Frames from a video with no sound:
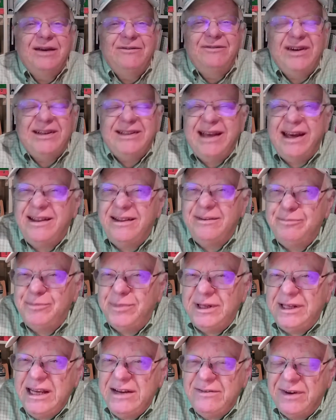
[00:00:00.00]
In fact, I
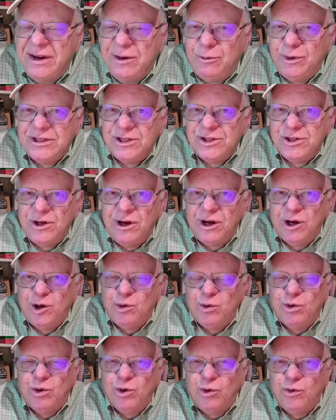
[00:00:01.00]
believe I once saw a
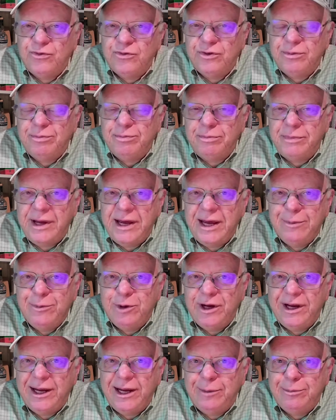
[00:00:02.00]
quote from
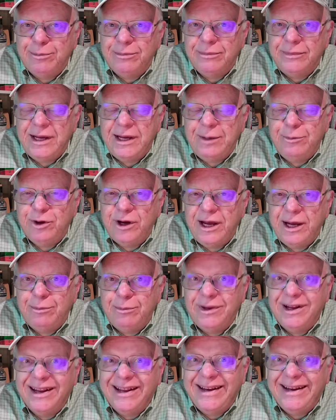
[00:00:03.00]
Abraham
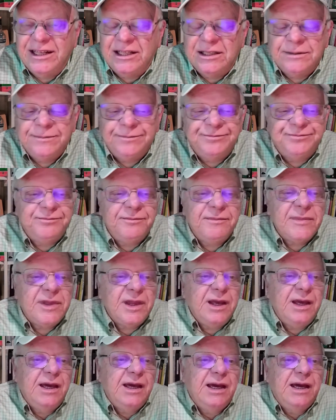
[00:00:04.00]
Lincoln,
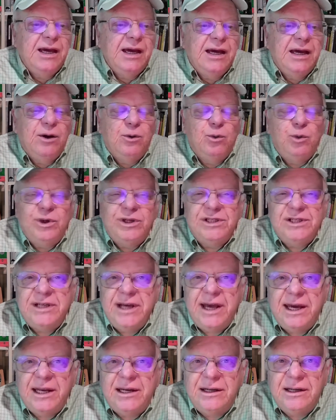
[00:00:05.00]
which
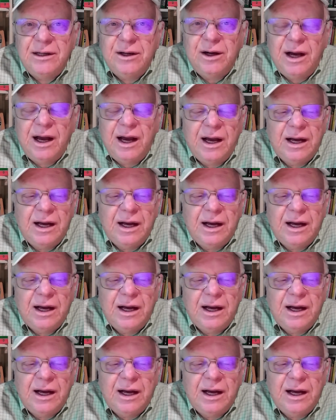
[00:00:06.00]
said,